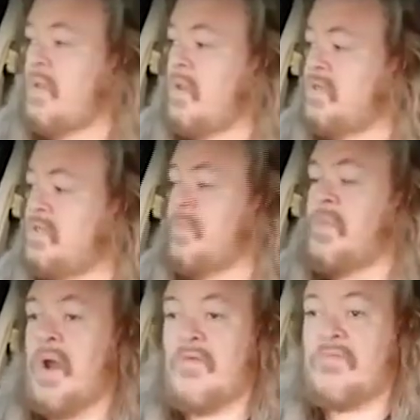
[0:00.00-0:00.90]
Those are
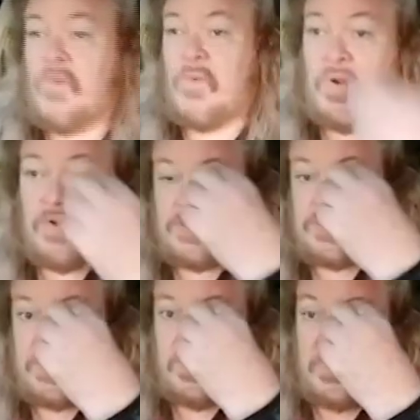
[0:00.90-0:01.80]
powerful
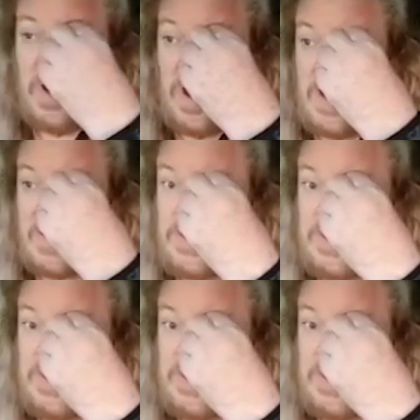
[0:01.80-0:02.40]
words. But